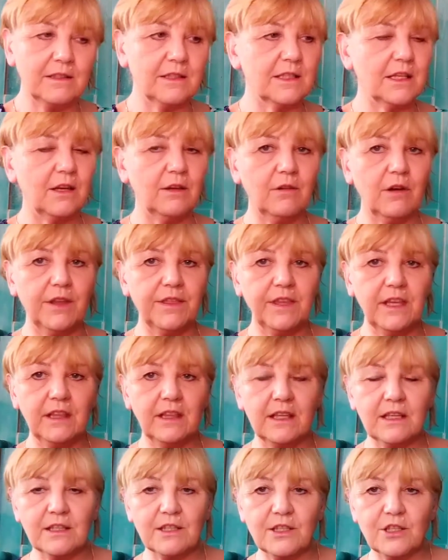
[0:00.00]
so I think
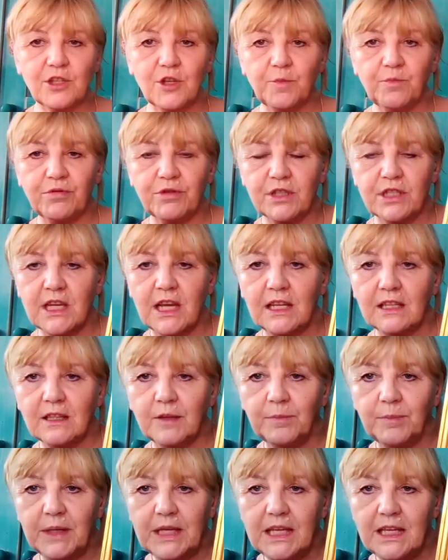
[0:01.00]
that's to protect the
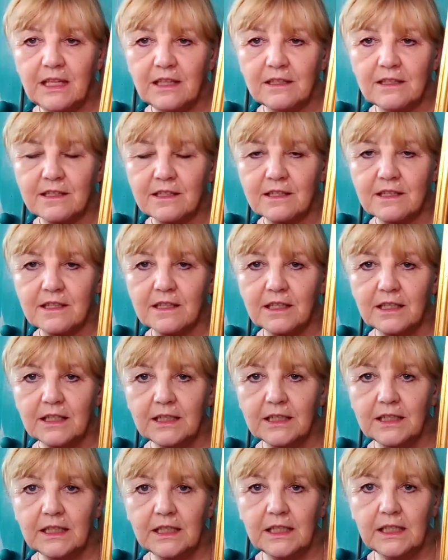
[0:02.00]
beads
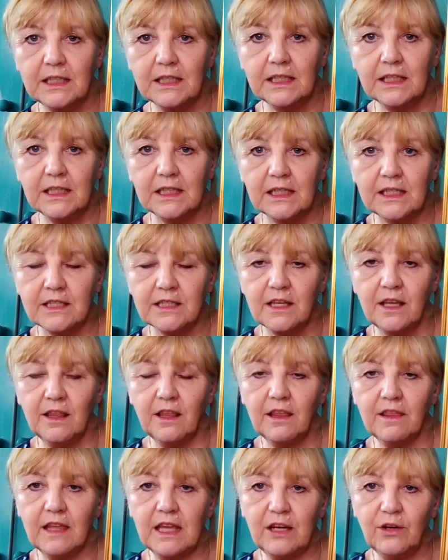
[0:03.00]
so
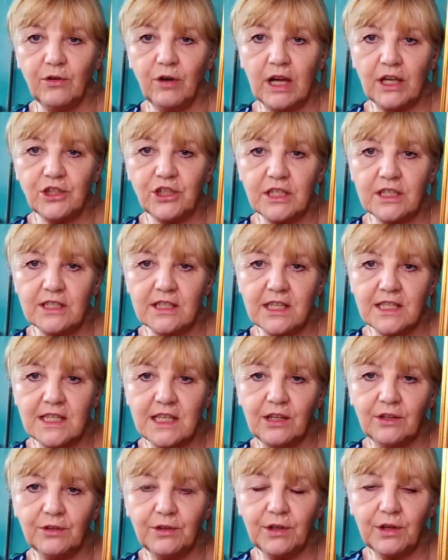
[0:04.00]
that they're not actually
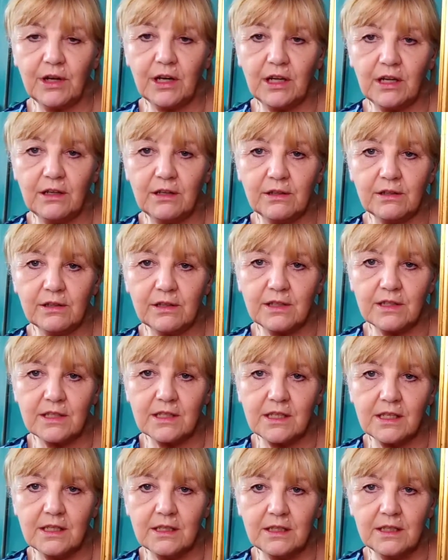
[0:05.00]
sitting on the glass
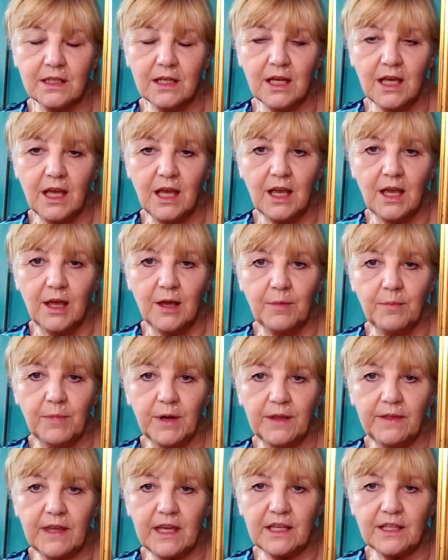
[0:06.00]

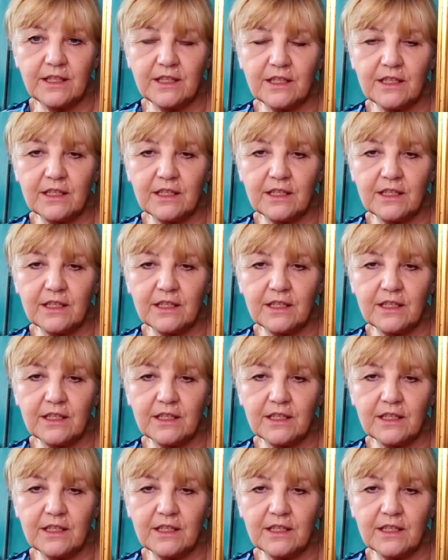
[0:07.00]
but there's